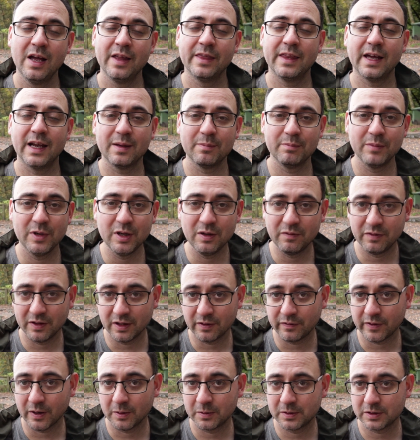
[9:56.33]
then I'm moving
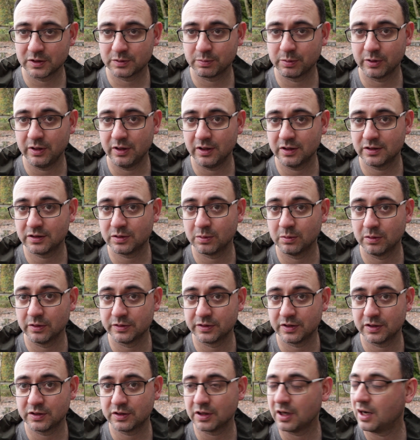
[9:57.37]
the focus point
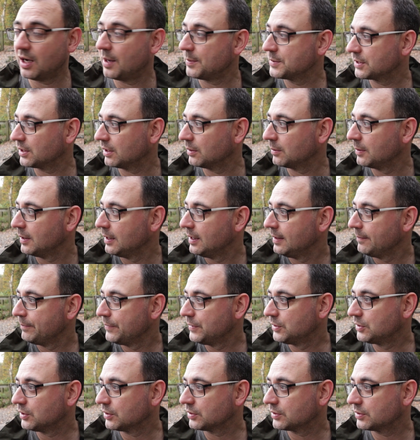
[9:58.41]
towards the top, so
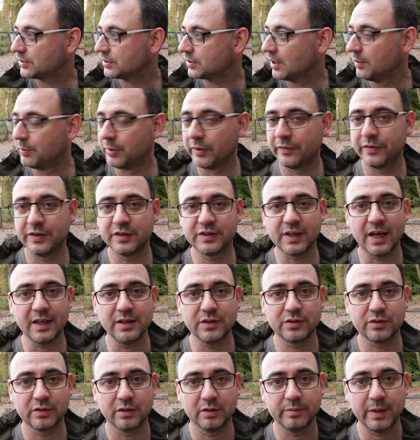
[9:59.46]
just above the
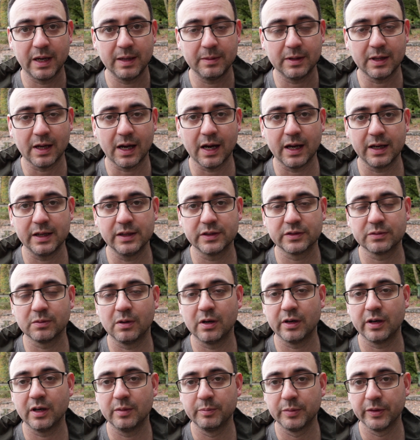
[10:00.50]
centre, or maybe the highest
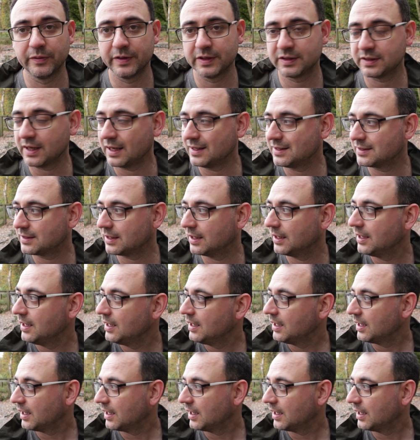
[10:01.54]
one above the centre.